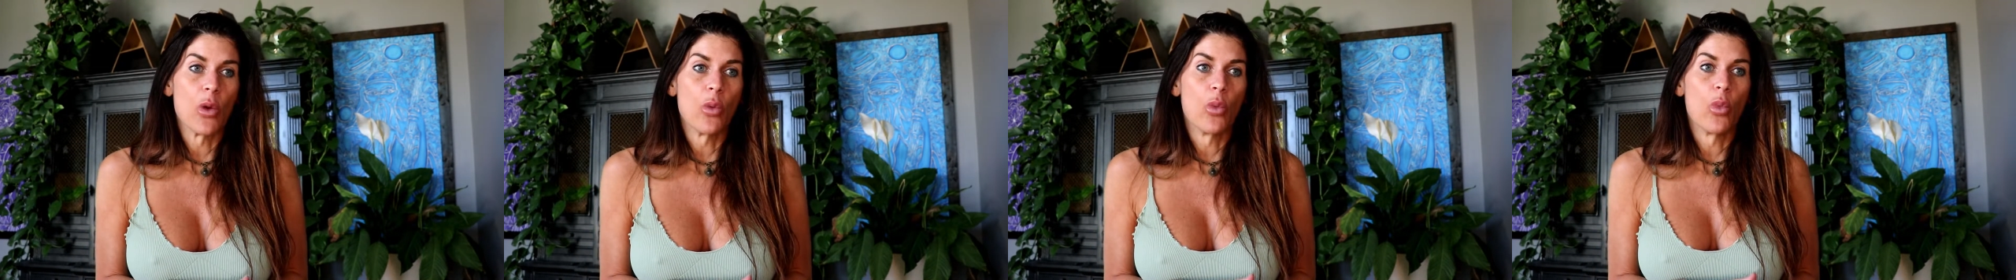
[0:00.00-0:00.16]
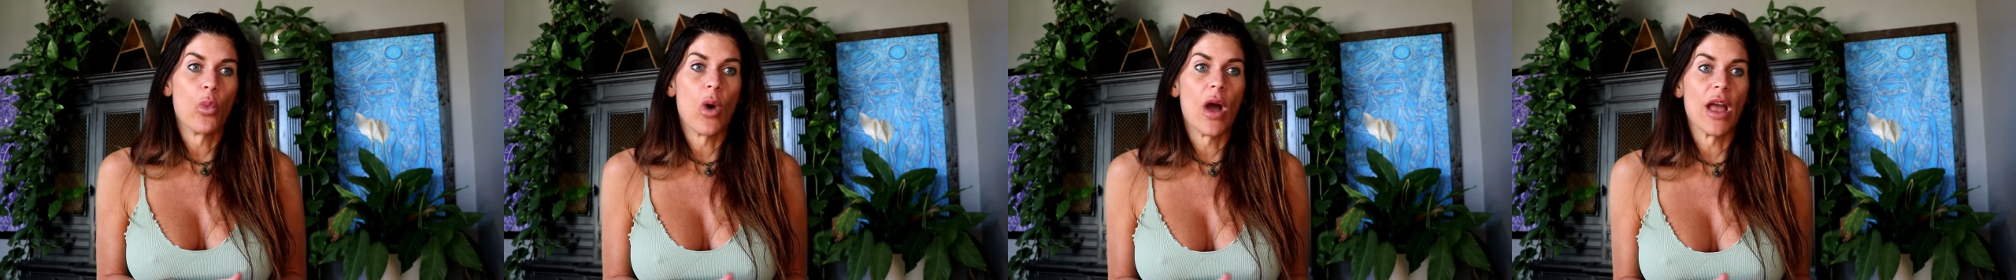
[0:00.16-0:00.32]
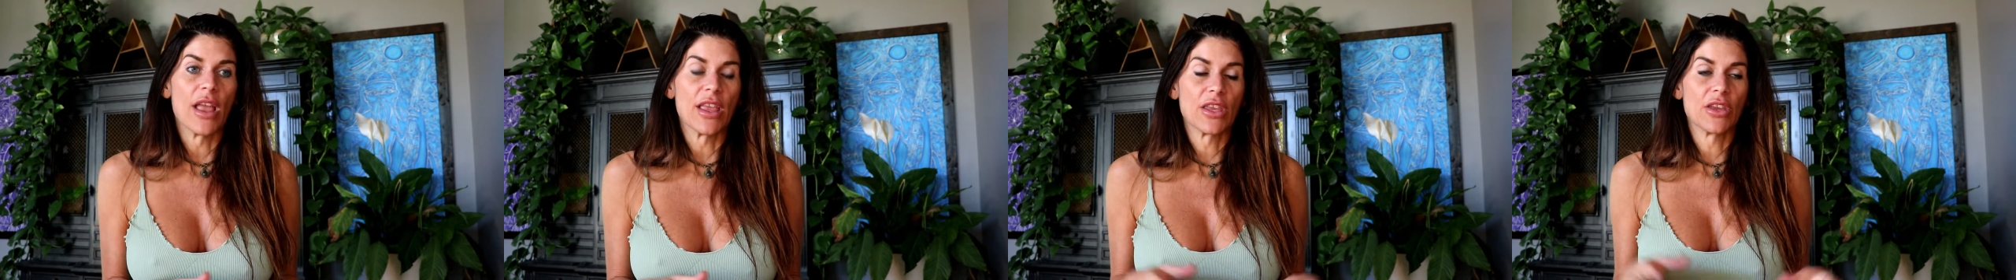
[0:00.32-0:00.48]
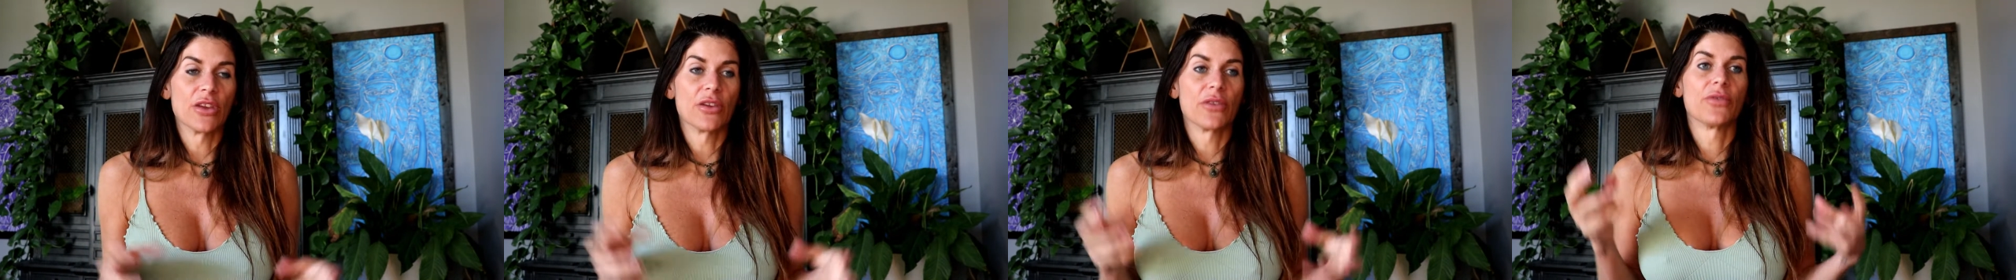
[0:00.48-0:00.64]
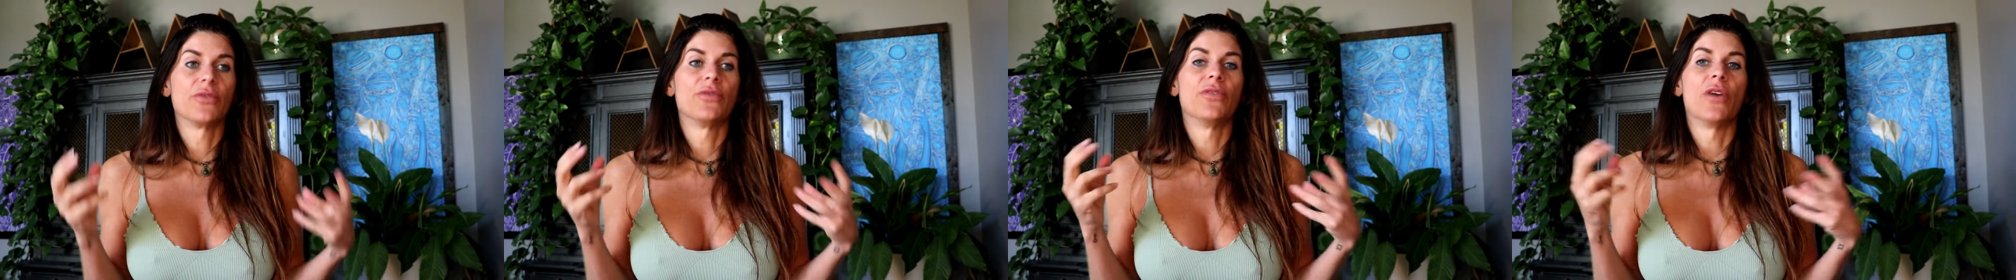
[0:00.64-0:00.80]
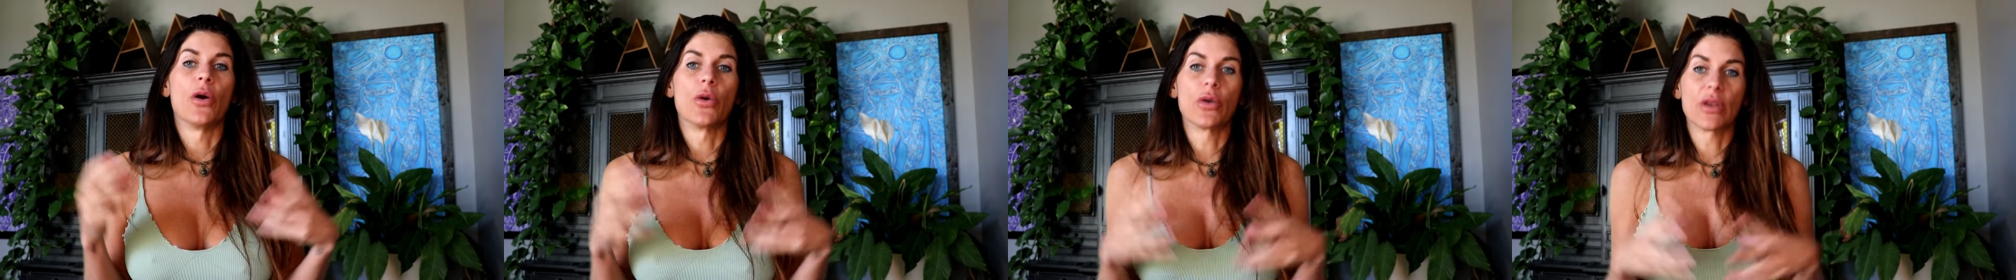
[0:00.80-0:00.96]
What you're
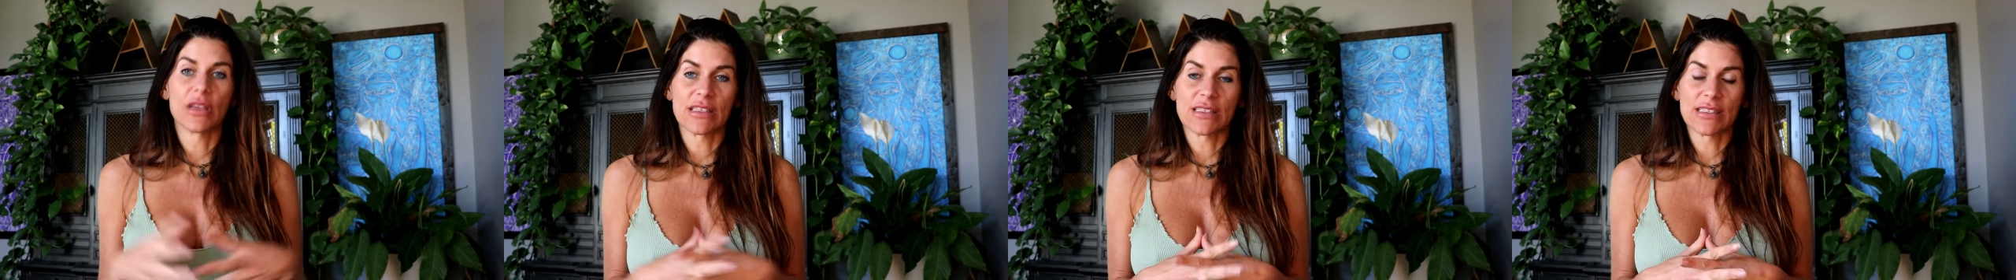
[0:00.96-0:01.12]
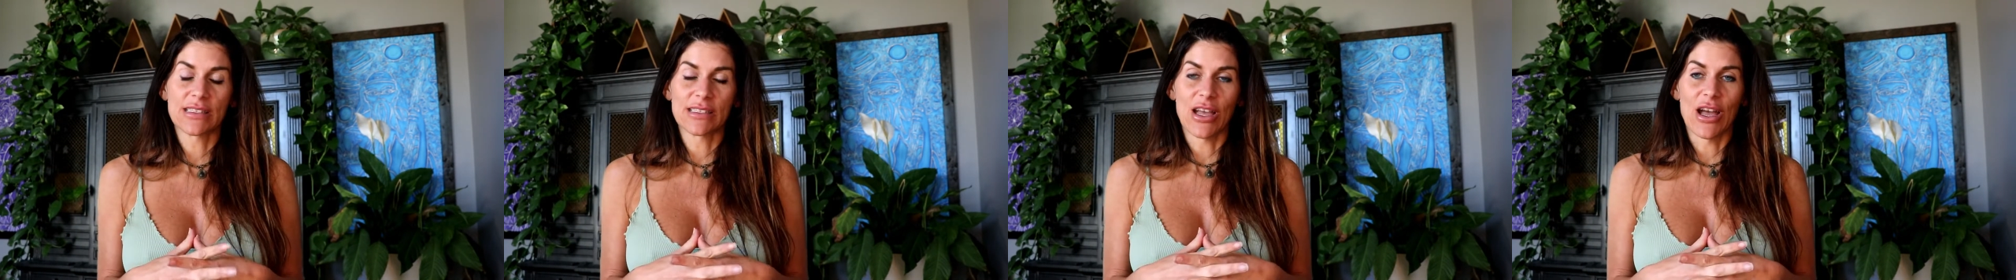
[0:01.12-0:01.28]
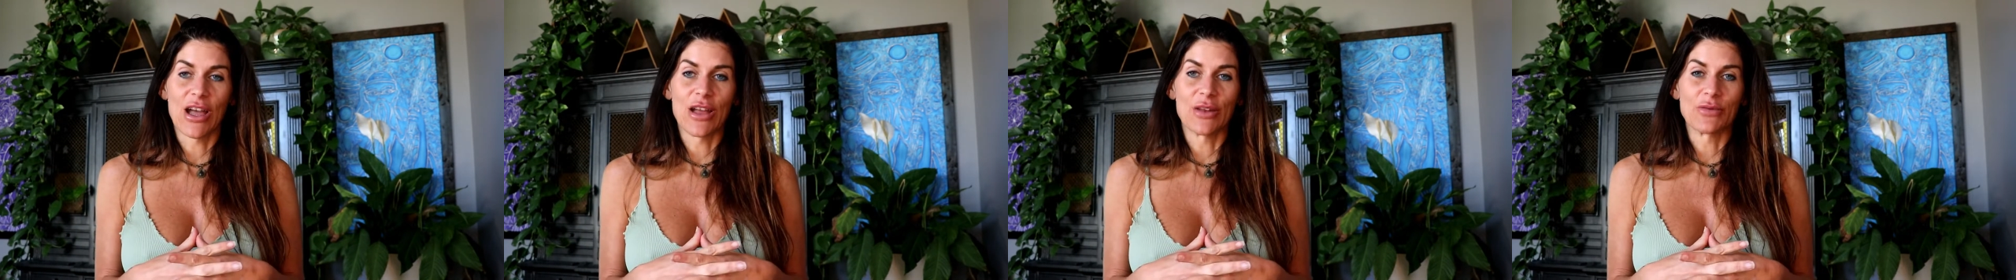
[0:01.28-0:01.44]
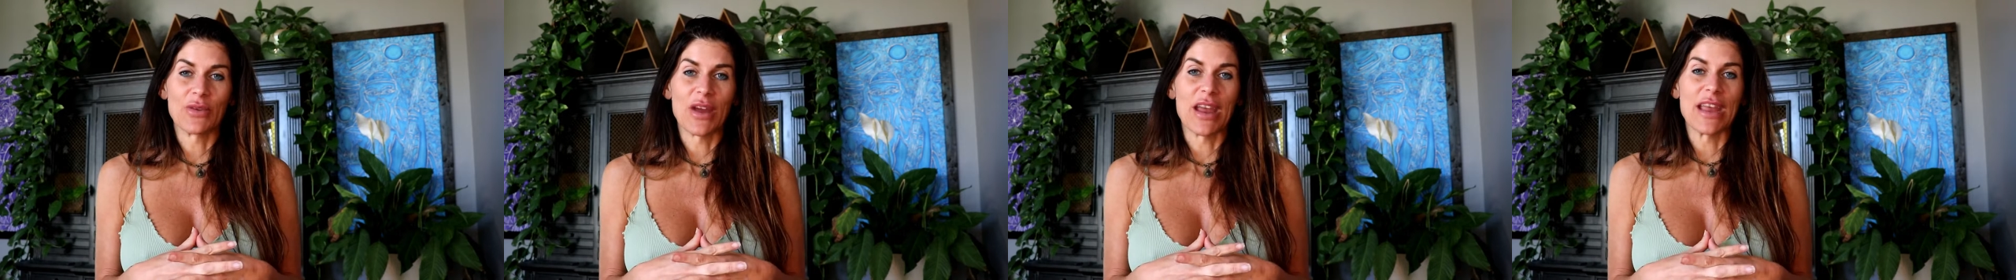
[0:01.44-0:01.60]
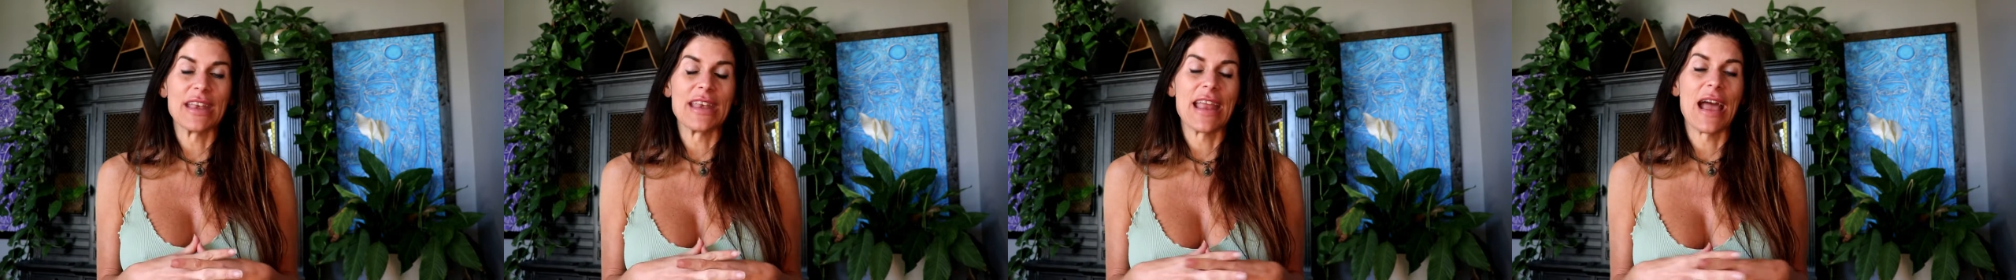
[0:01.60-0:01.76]
focused on right